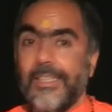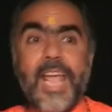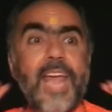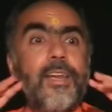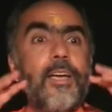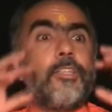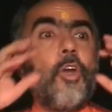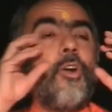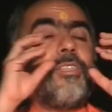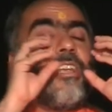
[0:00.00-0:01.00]
Then
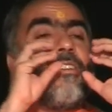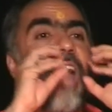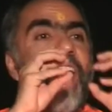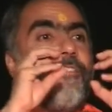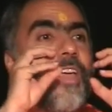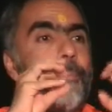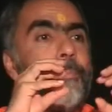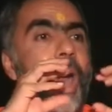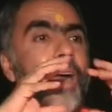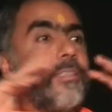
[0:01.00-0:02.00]
don't see life in
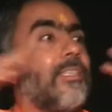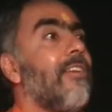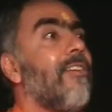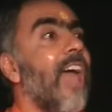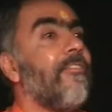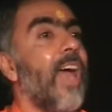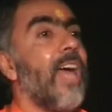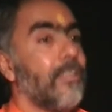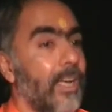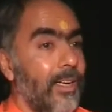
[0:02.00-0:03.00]
parts, see life
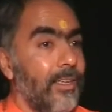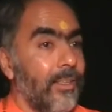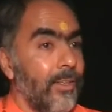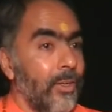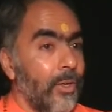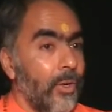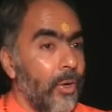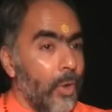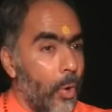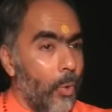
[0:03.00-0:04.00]
as a
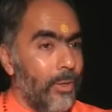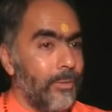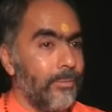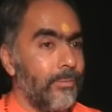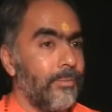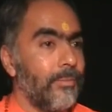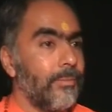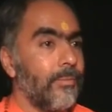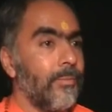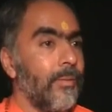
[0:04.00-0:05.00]
whole.
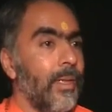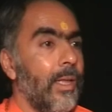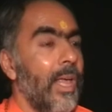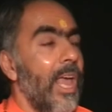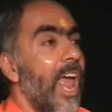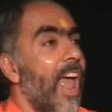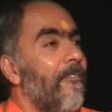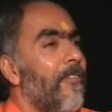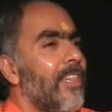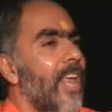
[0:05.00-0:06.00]

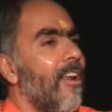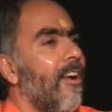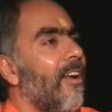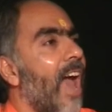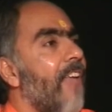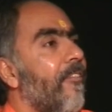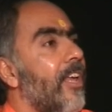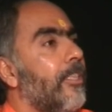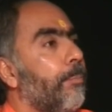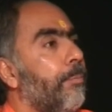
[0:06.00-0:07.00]
Everything in life
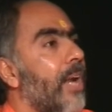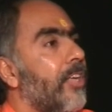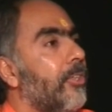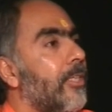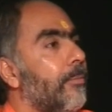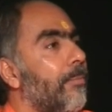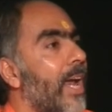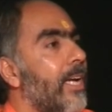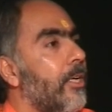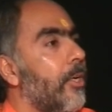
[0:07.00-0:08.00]
is precious,
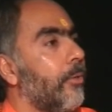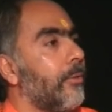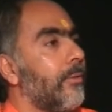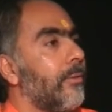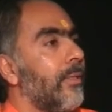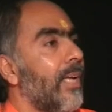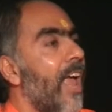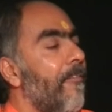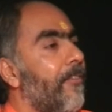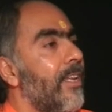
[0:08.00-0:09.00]
mind you.
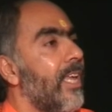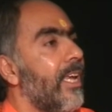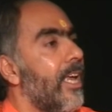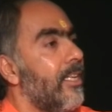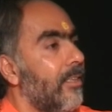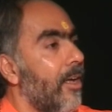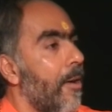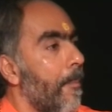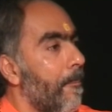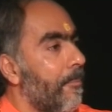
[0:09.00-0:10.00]
Everything is
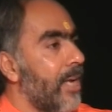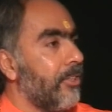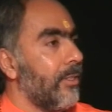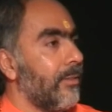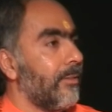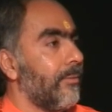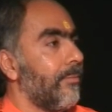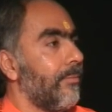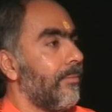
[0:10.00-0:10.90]
precious.